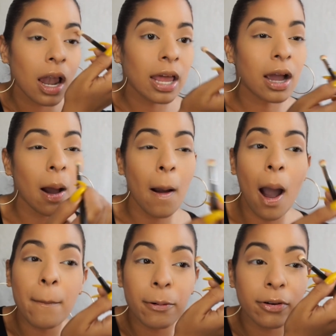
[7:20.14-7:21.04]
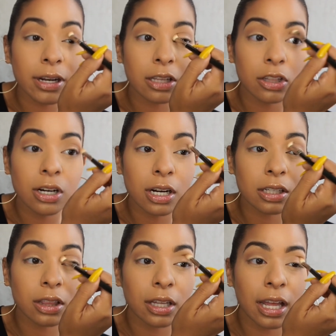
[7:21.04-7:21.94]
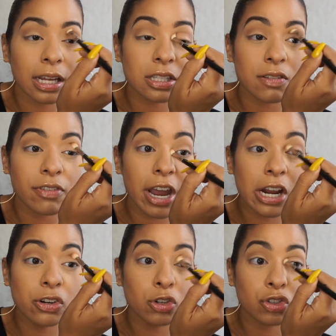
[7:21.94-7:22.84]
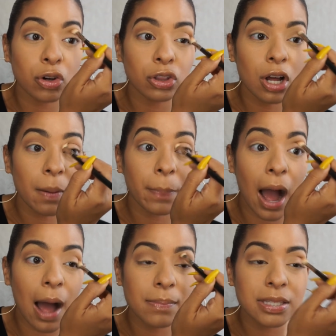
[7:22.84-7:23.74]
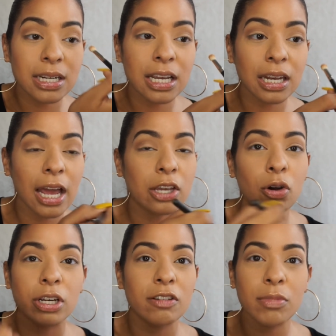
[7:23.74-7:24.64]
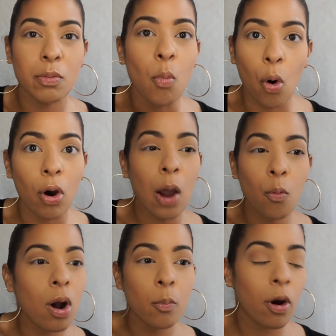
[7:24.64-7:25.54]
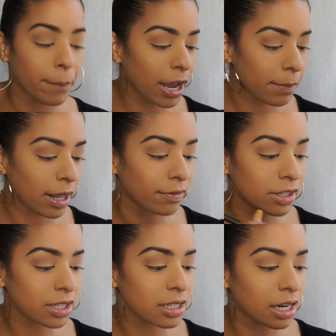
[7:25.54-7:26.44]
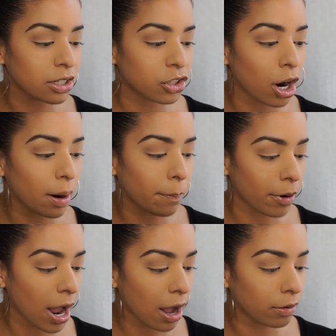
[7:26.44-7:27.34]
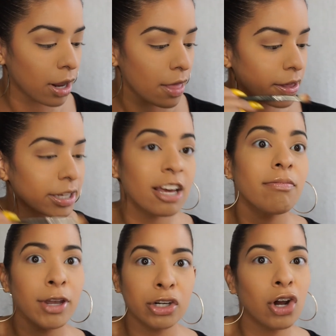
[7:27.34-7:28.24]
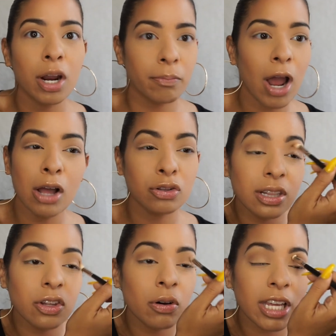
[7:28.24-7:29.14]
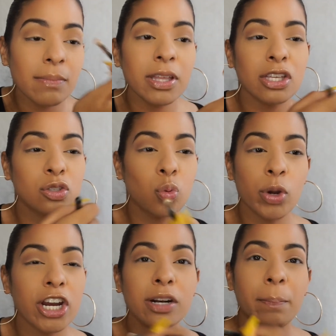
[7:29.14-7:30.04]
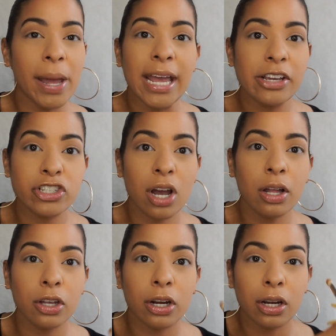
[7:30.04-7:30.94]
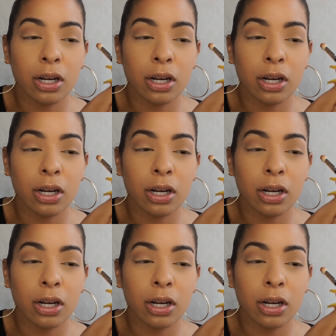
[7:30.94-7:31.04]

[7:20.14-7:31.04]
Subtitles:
like a pretty look, like it's a very neutral look, but I'm sitting here like, yo, give me more. I want more pigment. If this is like a dark brown, then give me a dark brown. Don't give me this weird beige color.